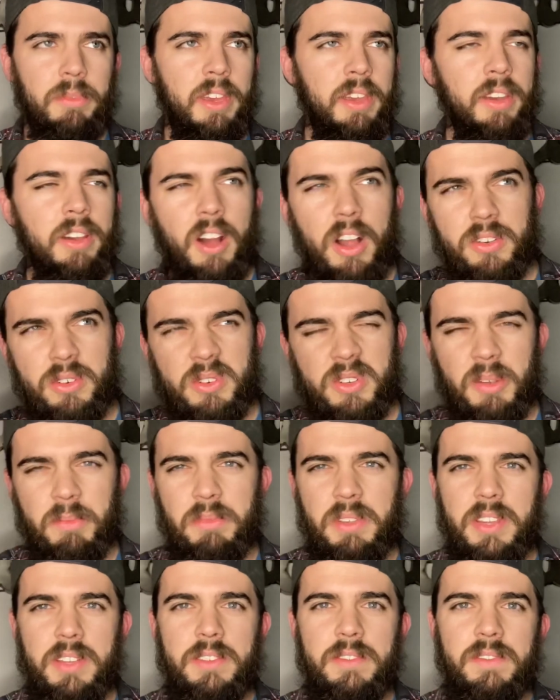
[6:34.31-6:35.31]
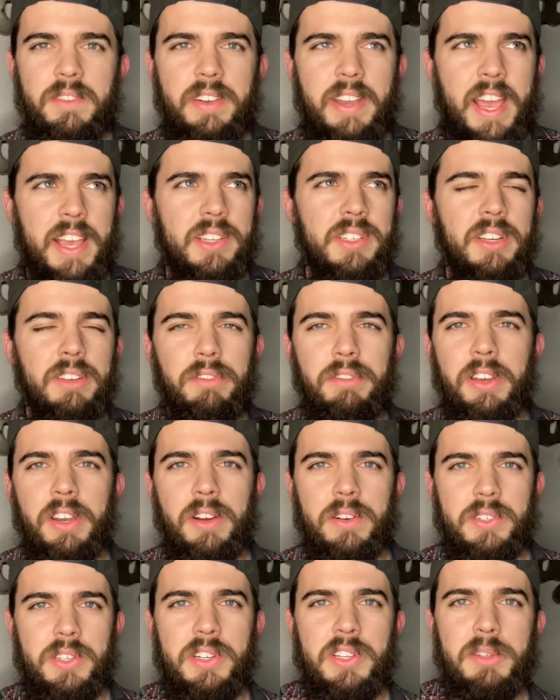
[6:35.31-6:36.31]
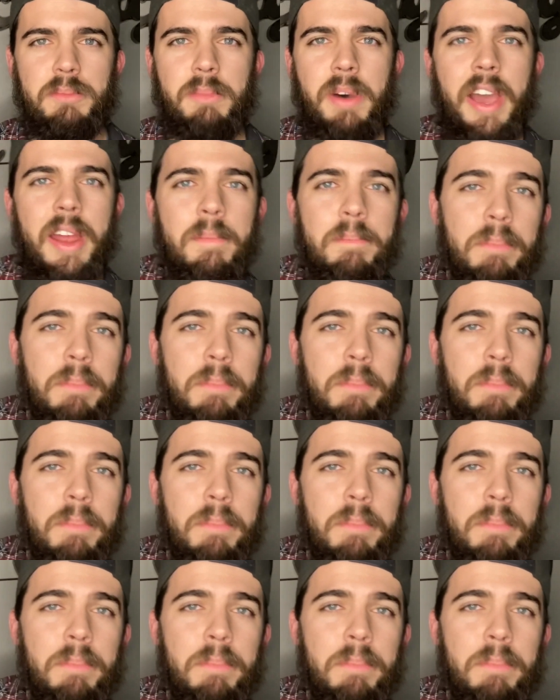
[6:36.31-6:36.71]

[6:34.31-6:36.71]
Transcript: conjures up these nasty figures in his mind.